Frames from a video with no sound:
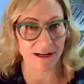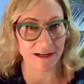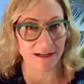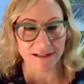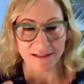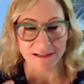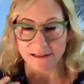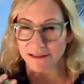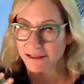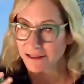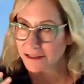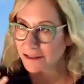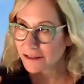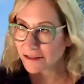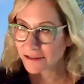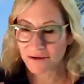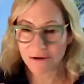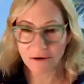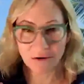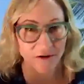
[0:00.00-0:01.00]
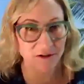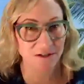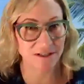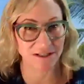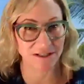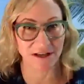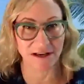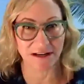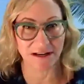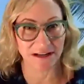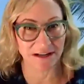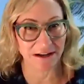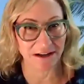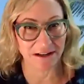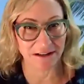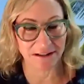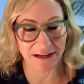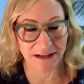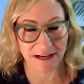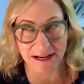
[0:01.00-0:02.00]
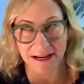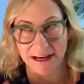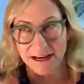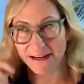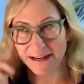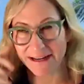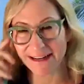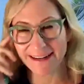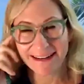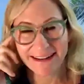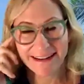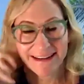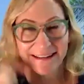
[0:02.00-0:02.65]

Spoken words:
I did a course on it online,